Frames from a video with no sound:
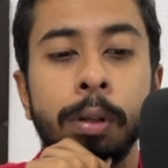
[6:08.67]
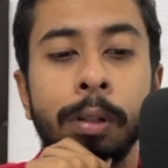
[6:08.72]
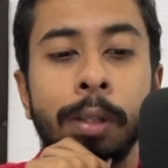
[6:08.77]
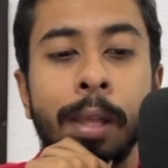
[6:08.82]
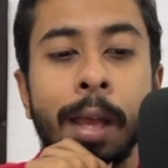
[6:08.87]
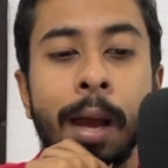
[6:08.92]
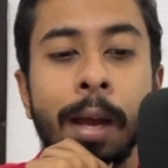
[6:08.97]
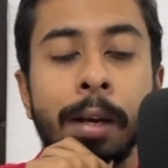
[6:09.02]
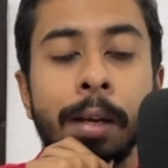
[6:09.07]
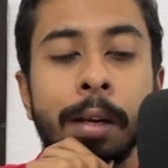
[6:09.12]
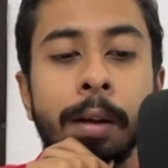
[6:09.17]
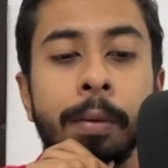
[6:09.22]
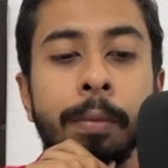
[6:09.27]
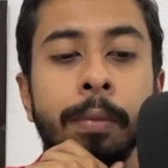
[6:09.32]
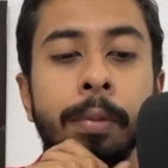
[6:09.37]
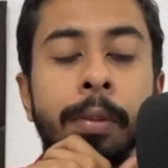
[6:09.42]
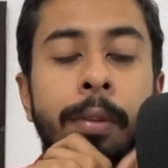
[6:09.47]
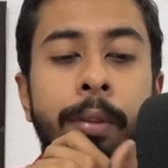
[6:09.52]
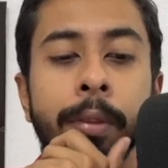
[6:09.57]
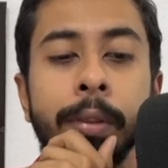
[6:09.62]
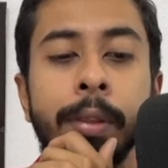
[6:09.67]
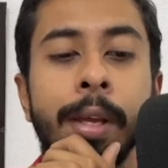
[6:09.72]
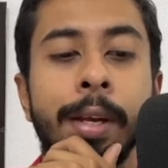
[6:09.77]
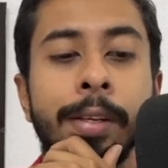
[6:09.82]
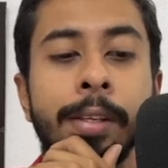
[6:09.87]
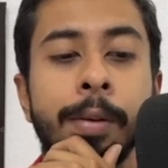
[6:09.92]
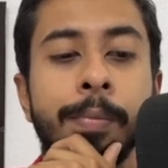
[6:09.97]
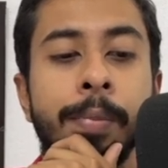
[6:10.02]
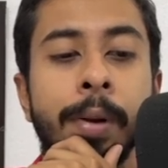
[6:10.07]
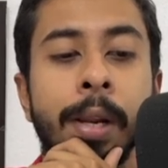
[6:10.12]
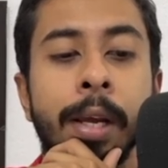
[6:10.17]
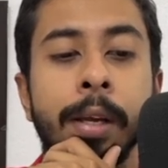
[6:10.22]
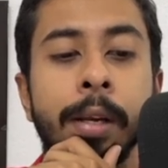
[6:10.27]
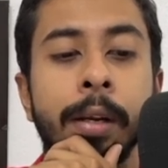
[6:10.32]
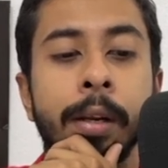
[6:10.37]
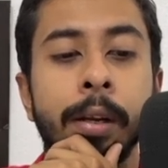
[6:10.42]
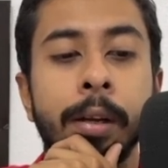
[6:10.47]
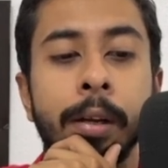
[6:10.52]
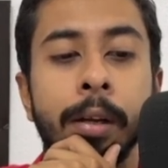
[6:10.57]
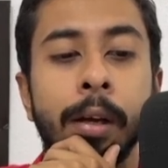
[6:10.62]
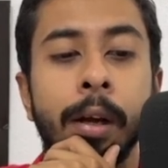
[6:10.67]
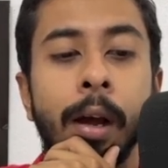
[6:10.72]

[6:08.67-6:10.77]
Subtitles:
that there is a plane,